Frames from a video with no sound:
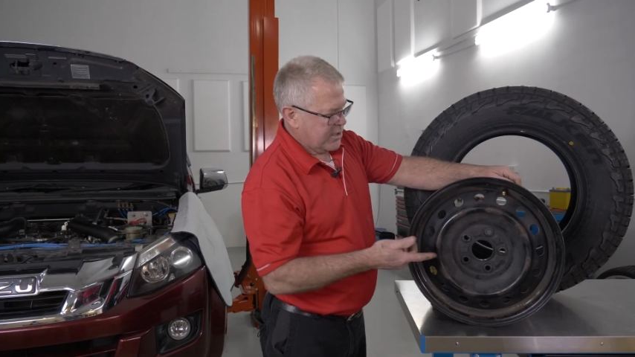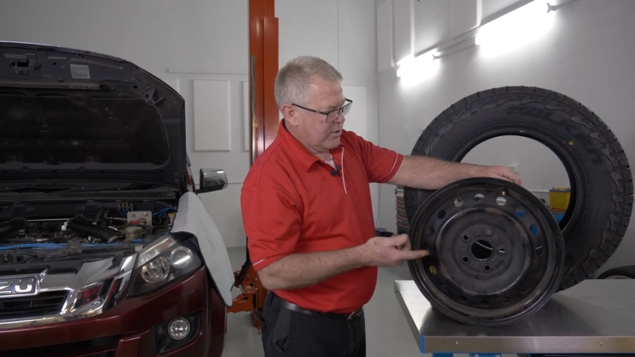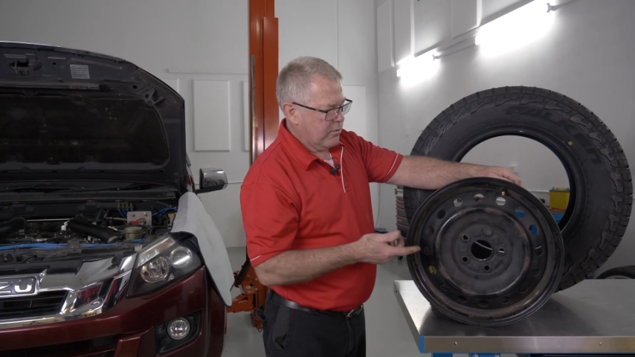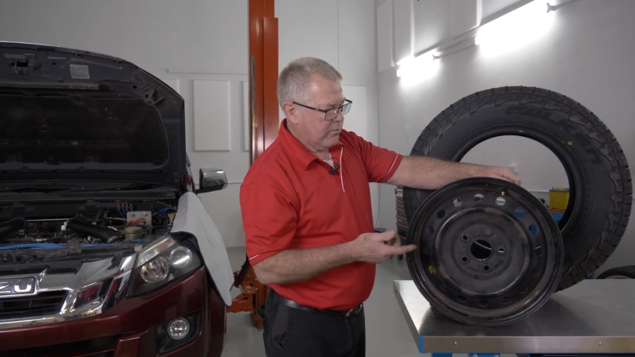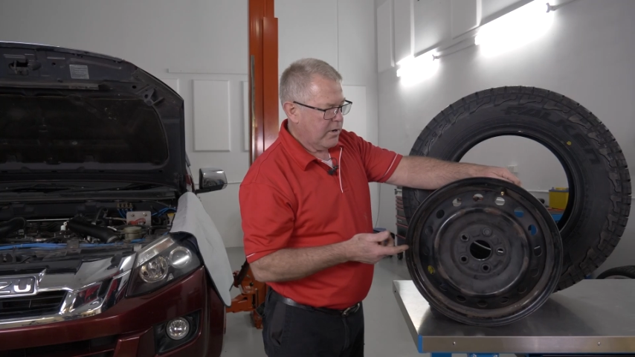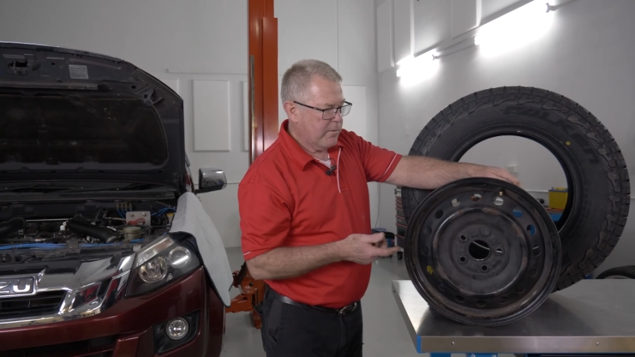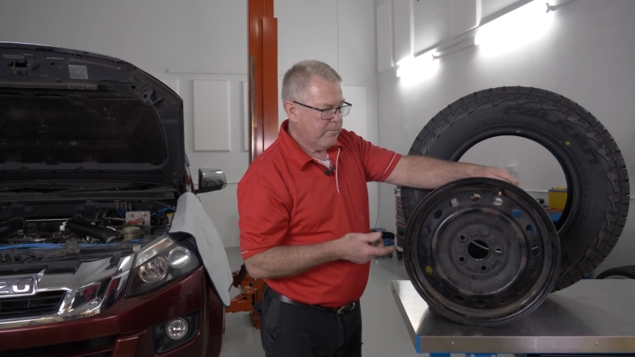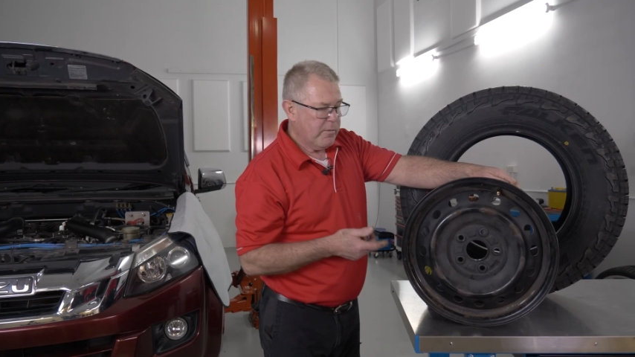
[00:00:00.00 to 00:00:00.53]

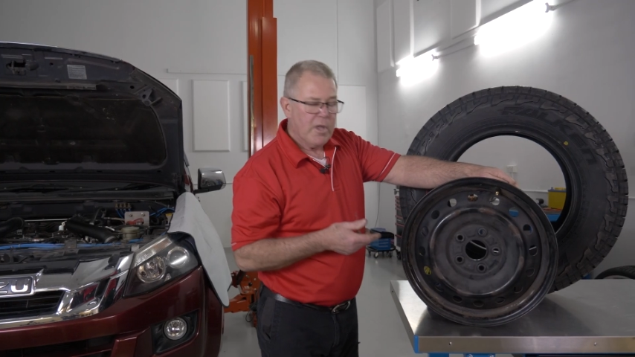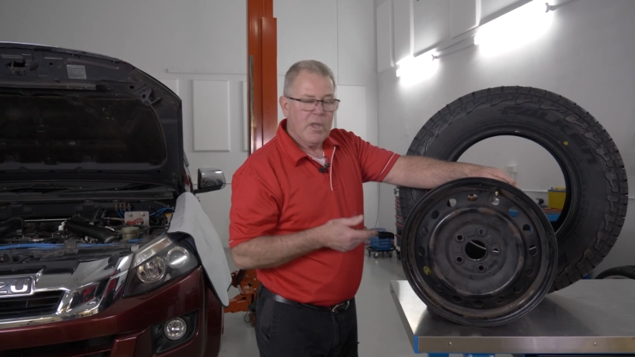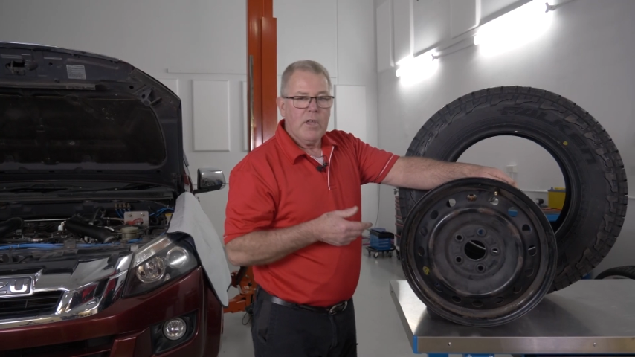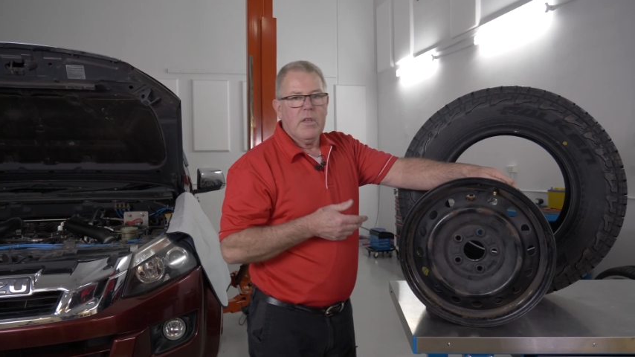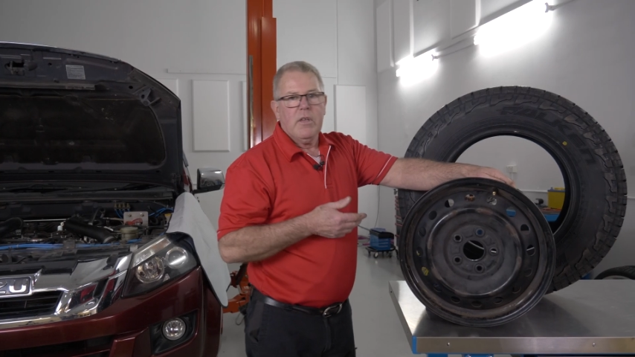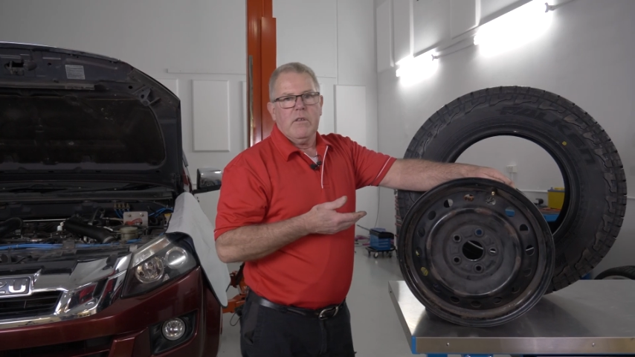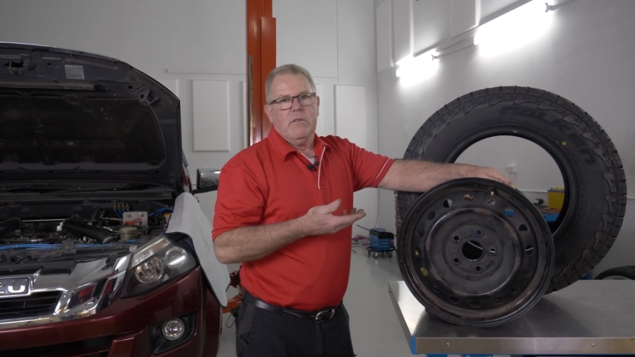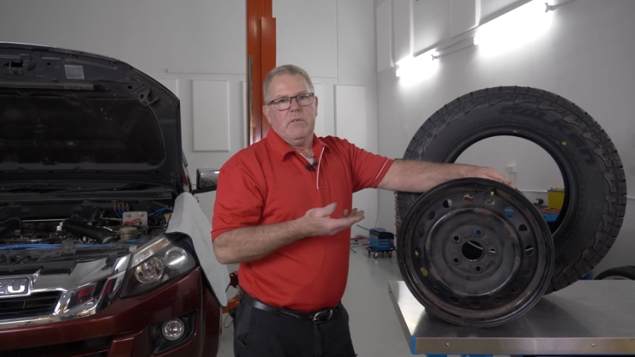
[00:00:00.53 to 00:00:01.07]
steel rim,
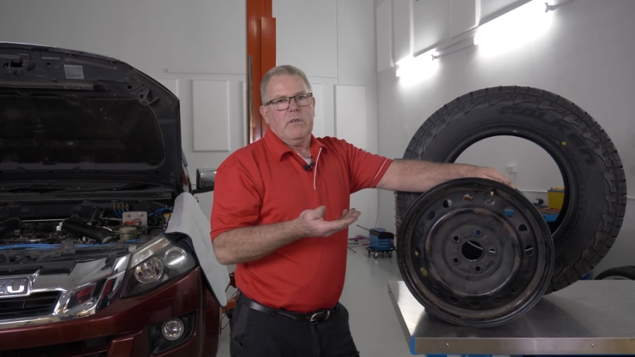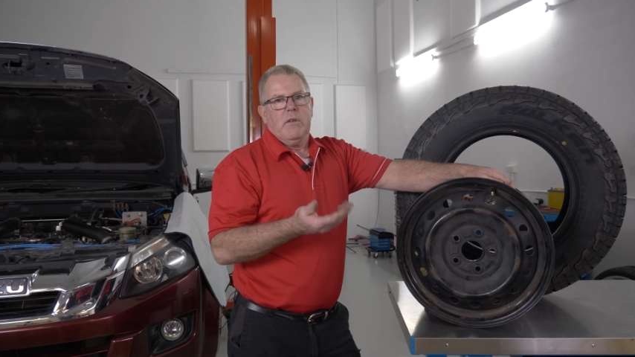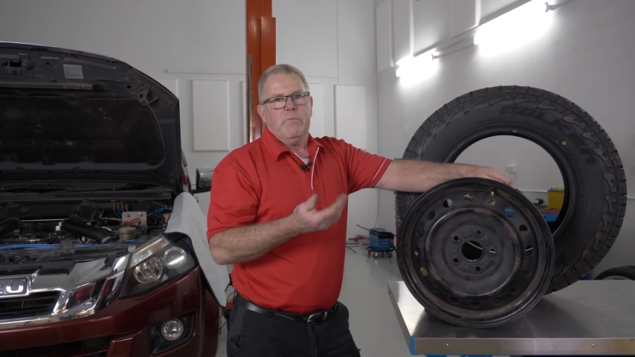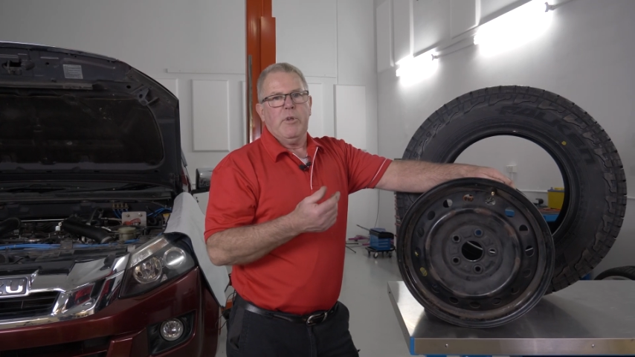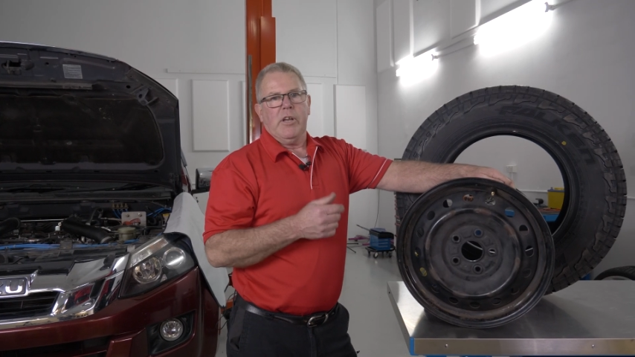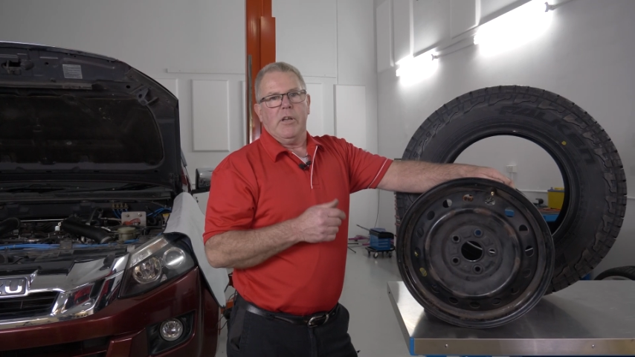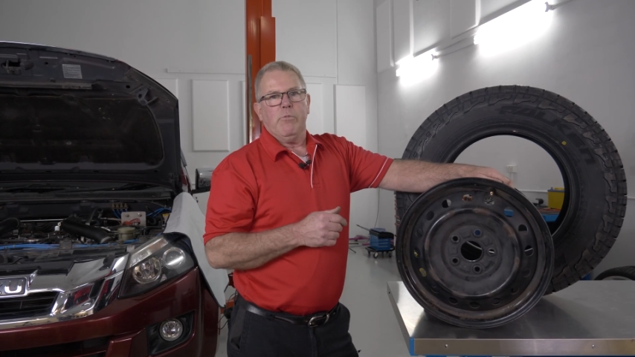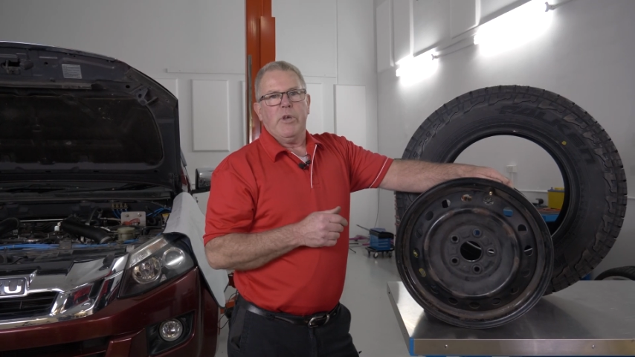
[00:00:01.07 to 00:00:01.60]

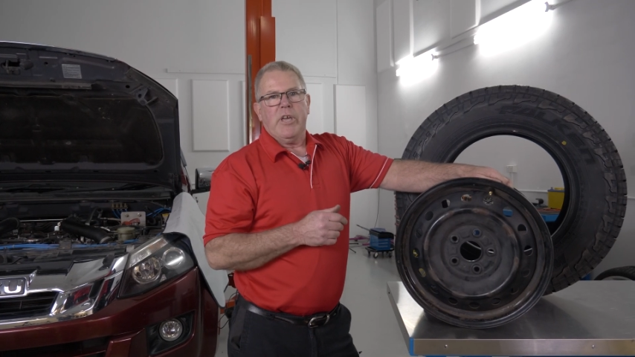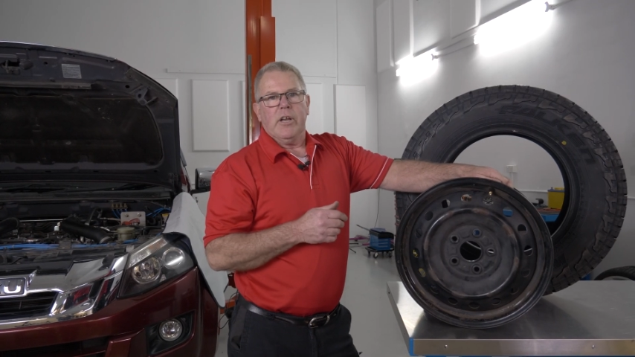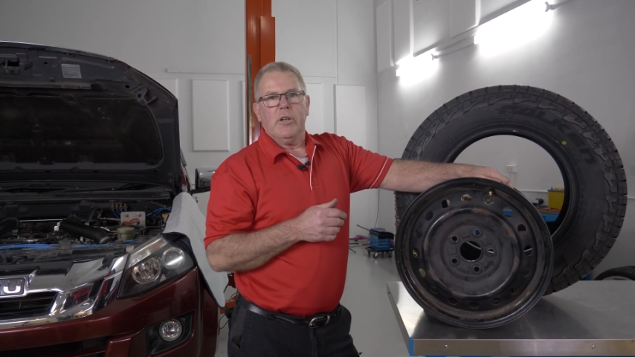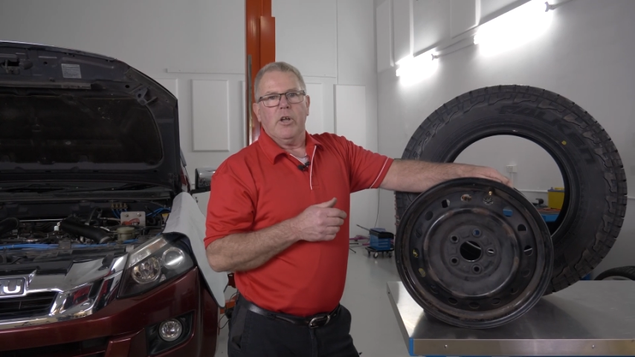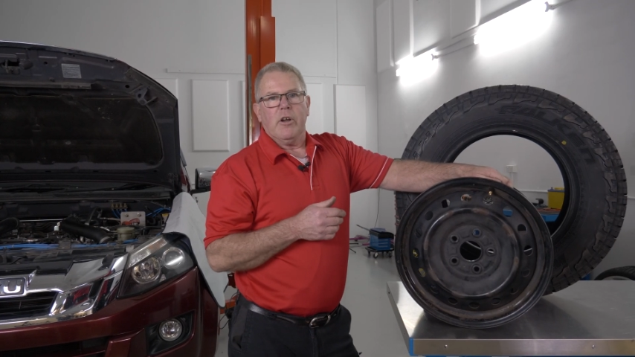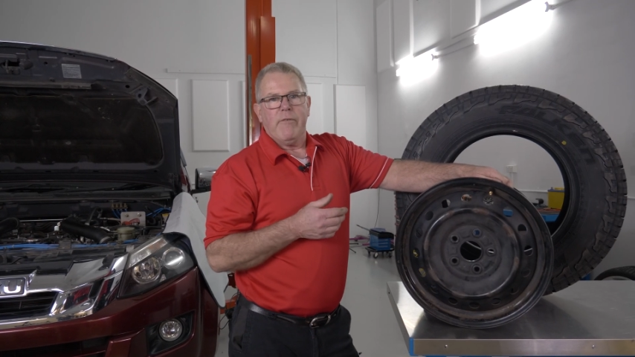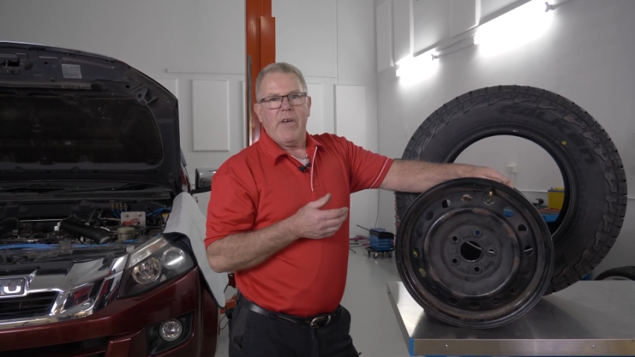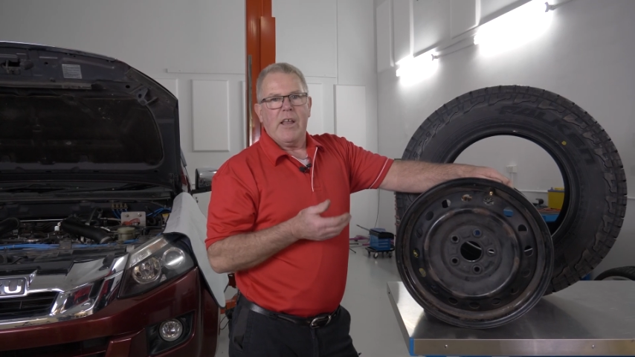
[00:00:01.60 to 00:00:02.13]
admittedly we get a
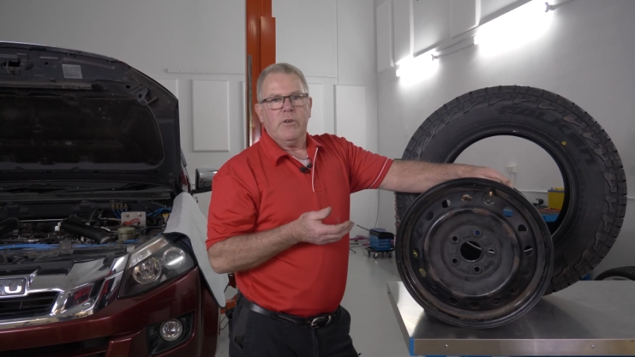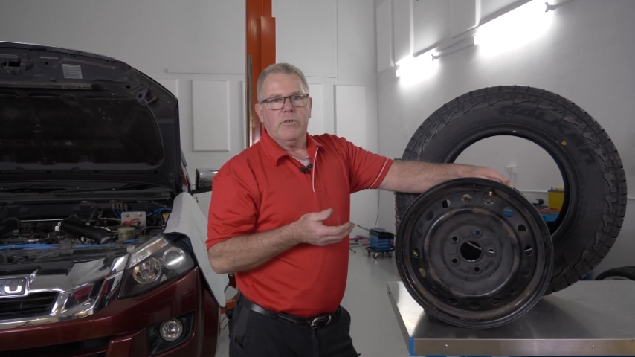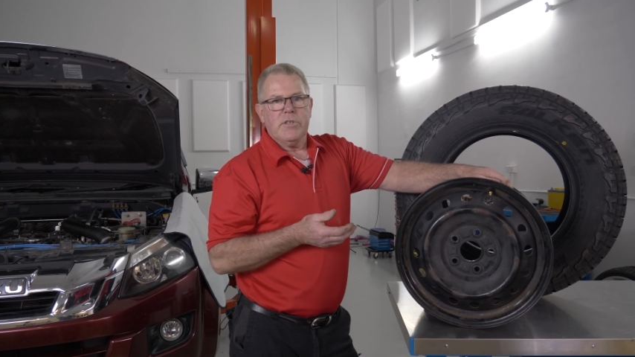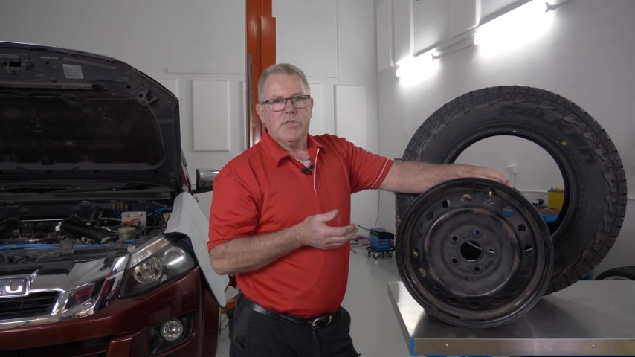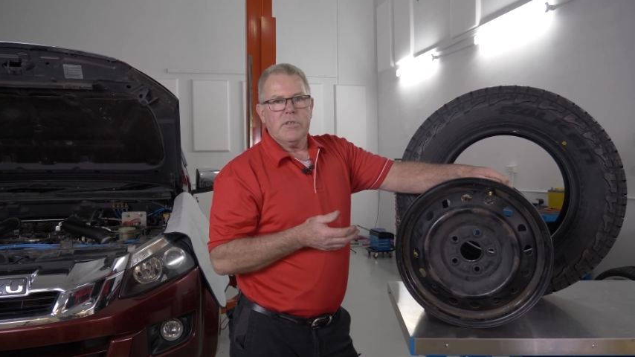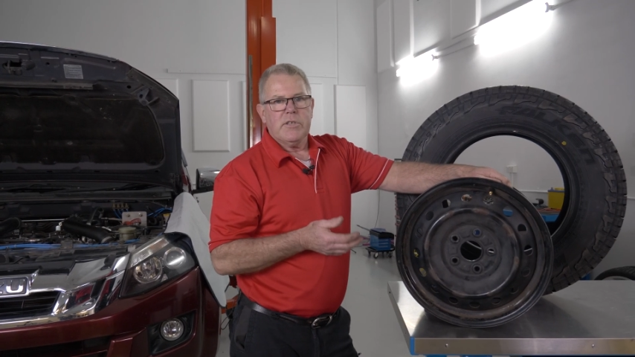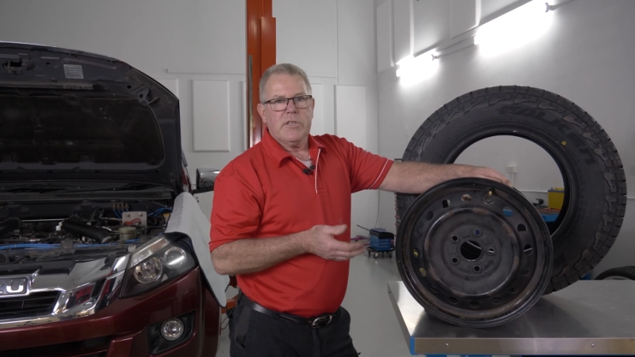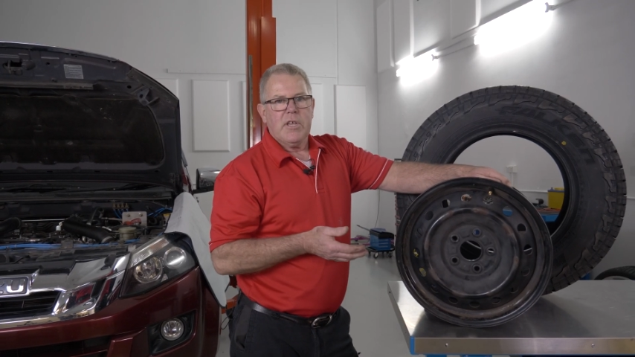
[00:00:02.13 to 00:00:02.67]
lot of
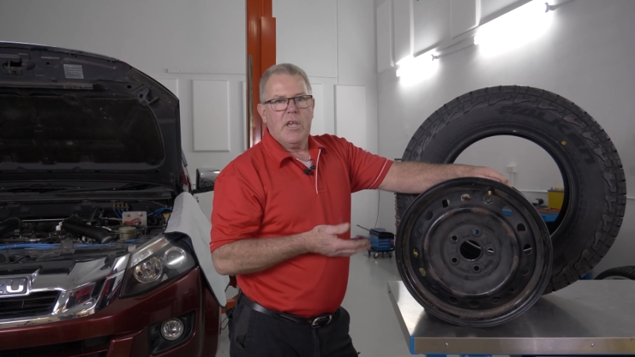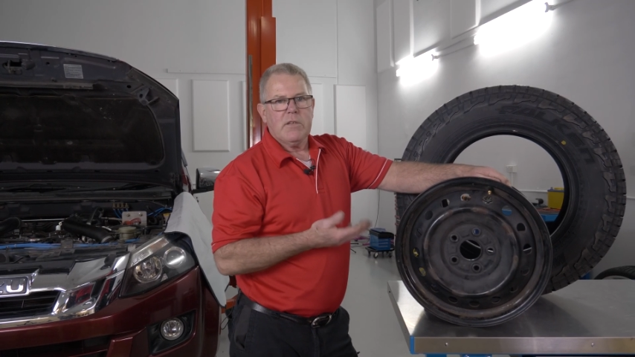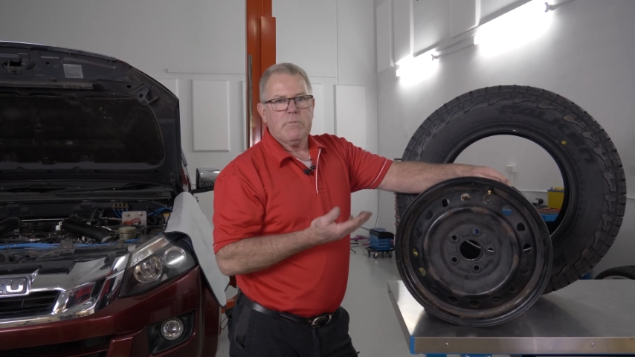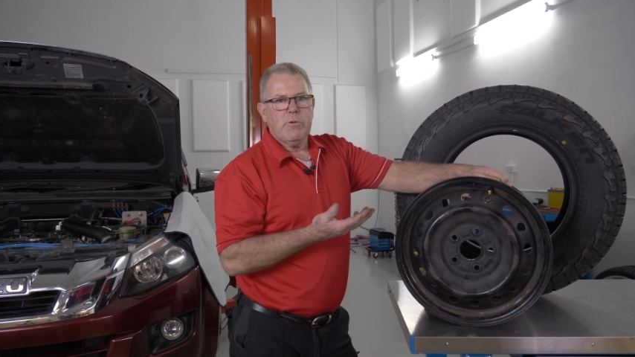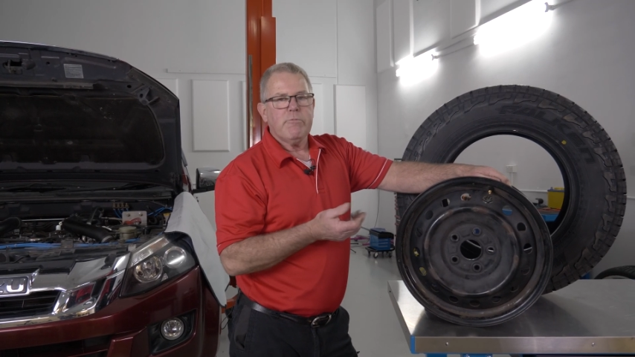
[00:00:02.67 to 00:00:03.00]
alloys these days,